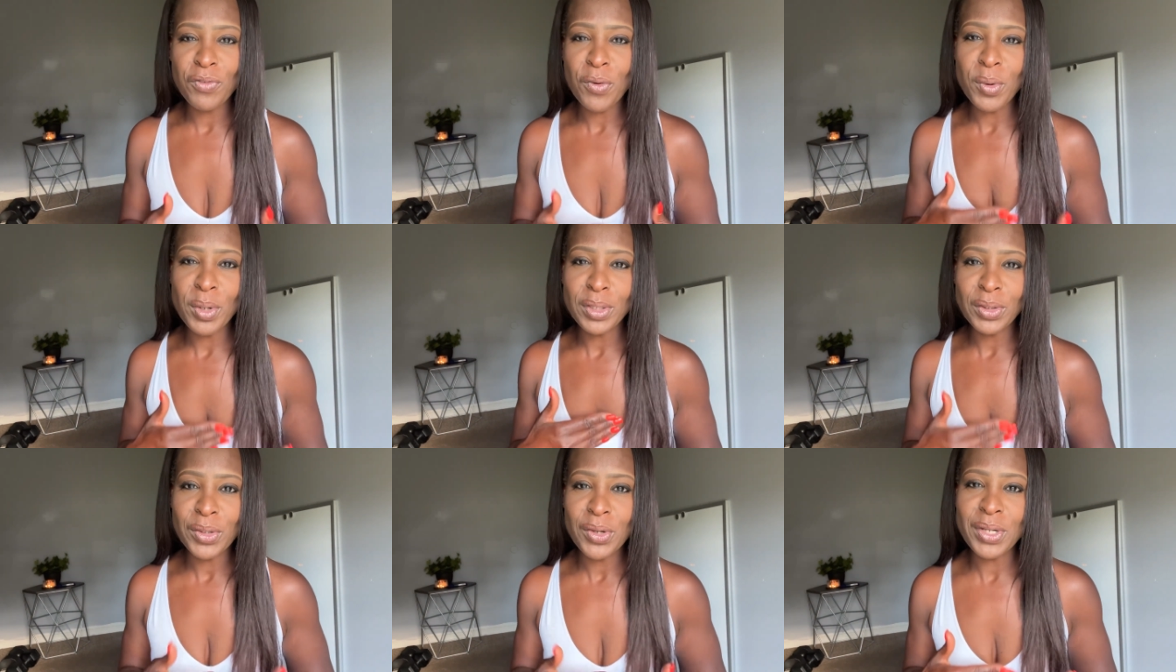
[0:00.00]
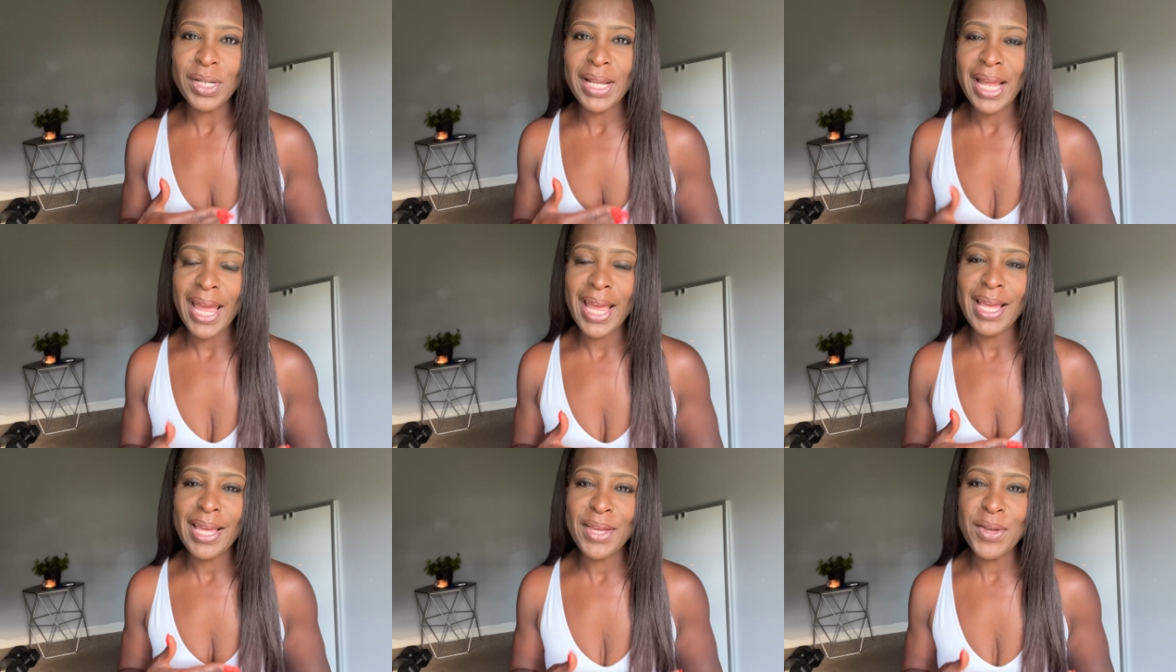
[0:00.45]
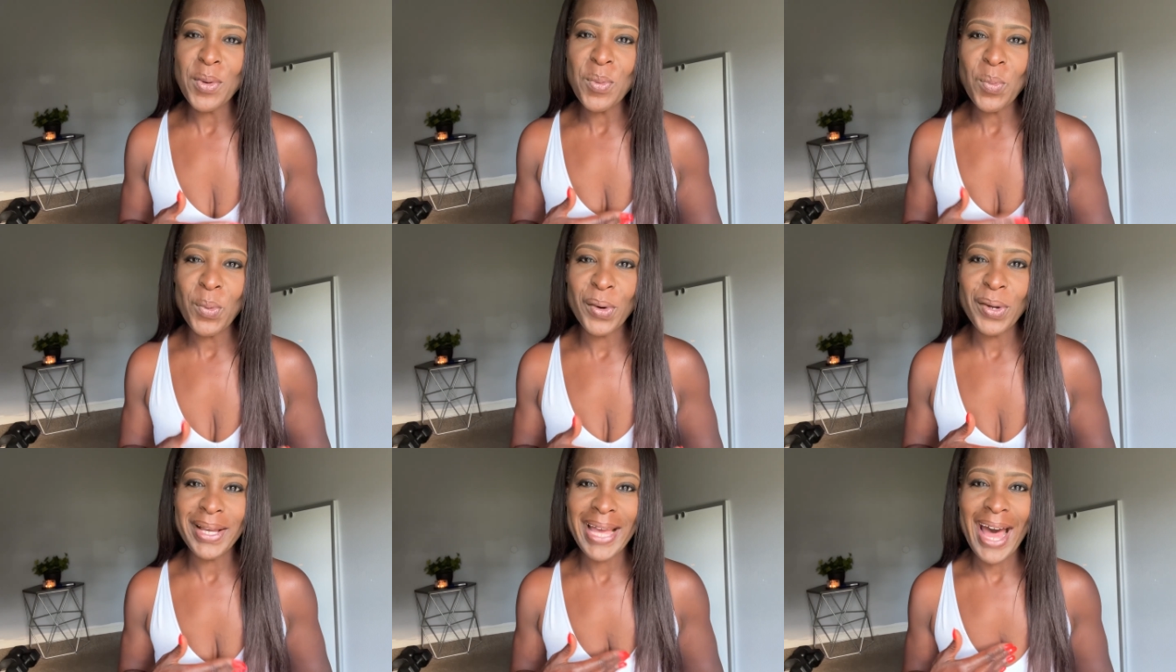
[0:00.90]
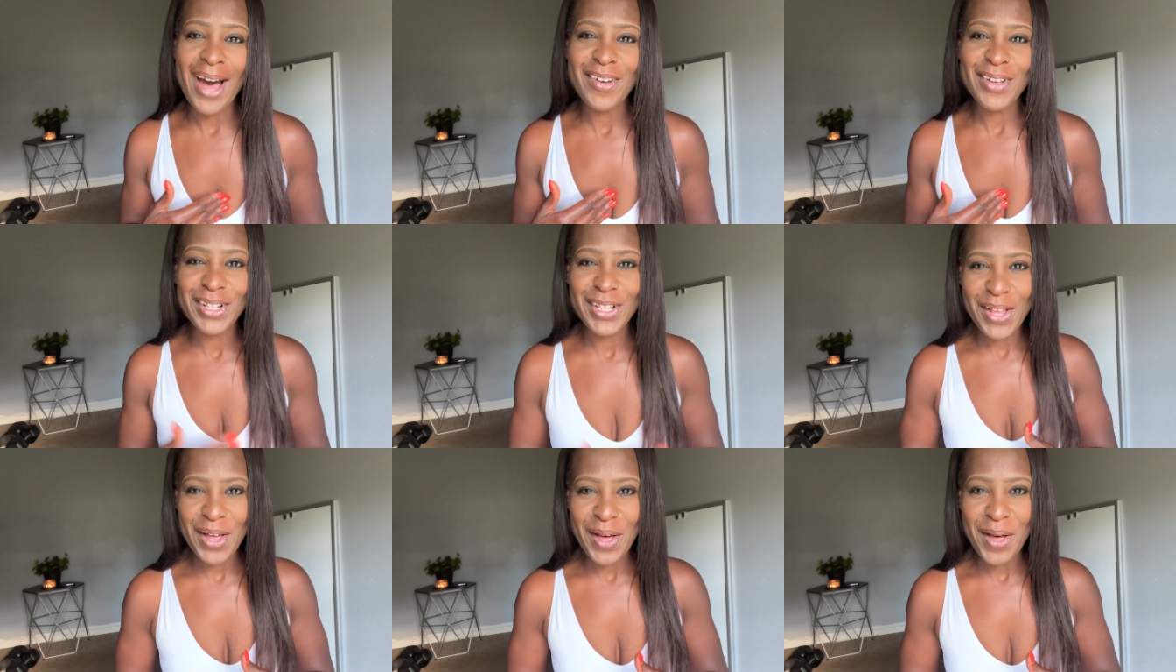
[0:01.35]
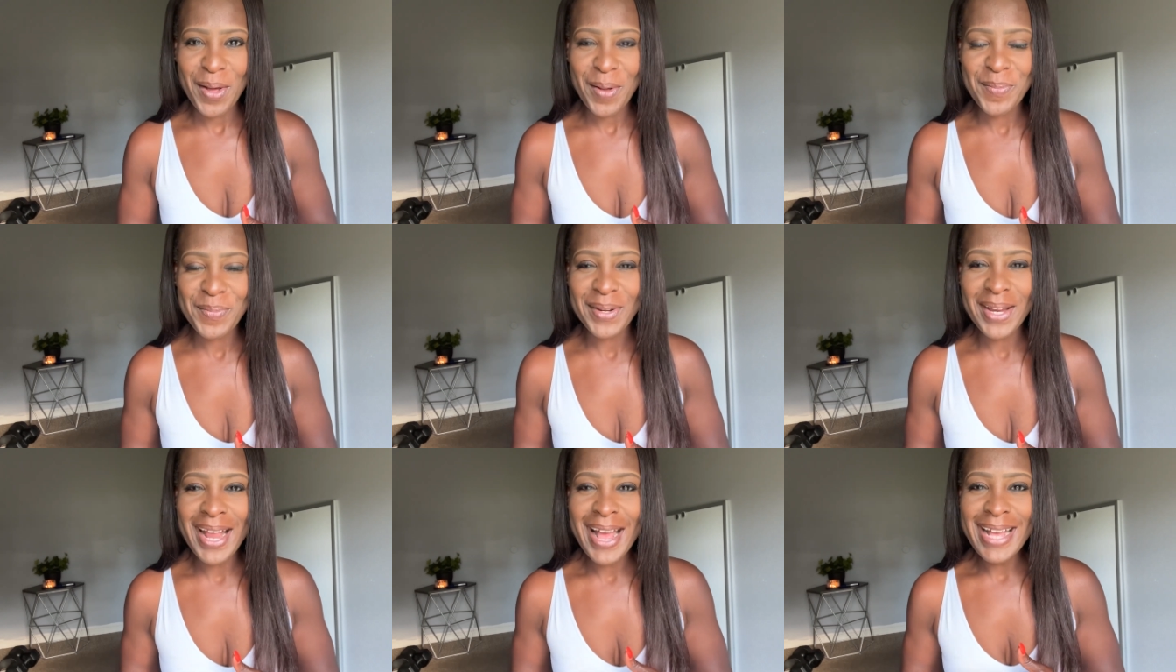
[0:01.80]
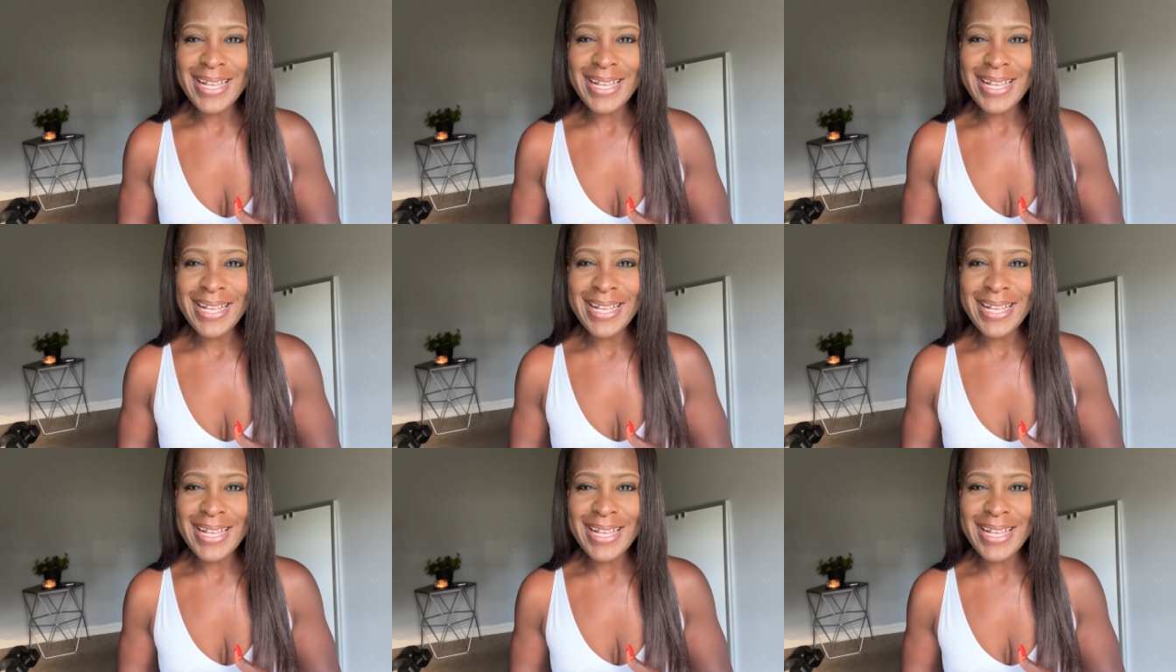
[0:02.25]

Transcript: 4:30 a.m. workout club.